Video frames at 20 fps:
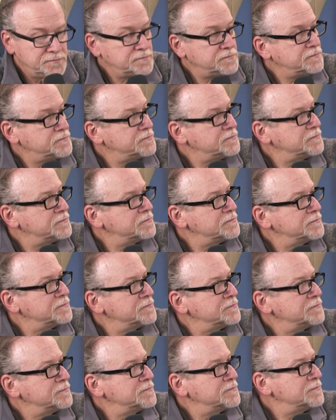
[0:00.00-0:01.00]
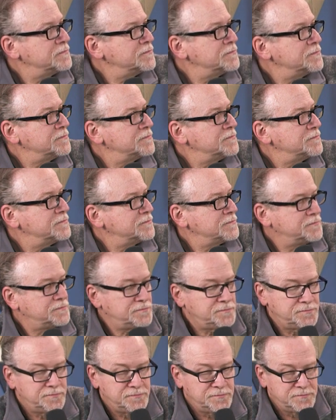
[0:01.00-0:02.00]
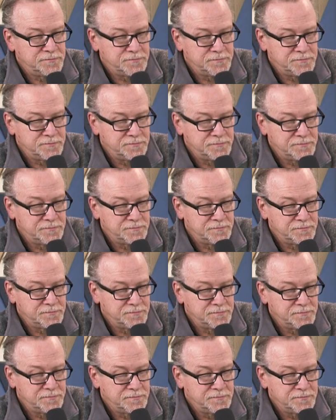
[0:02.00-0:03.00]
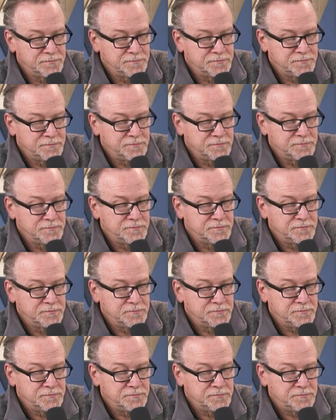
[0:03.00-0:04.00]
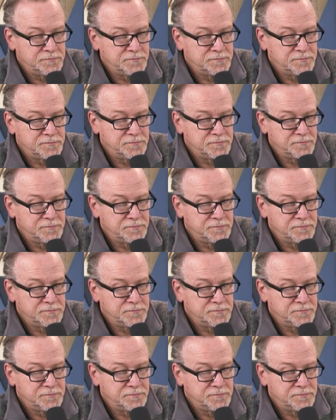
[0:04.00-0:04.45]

(silent)